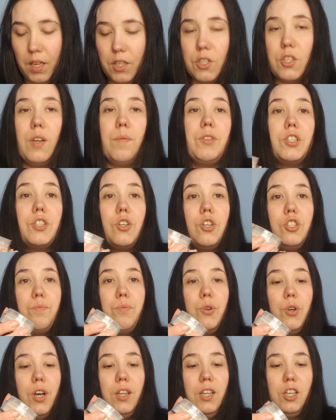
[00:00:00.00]
So I'm just going to
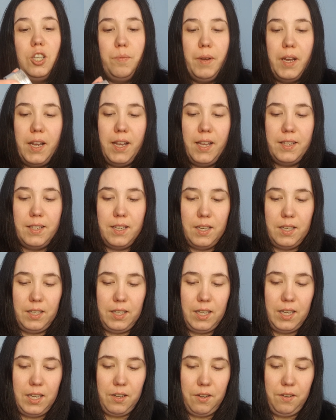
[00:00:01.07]
put a little bit in
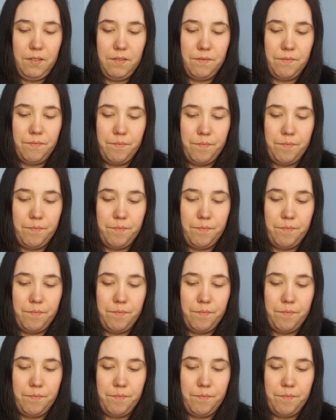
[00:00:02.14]
here.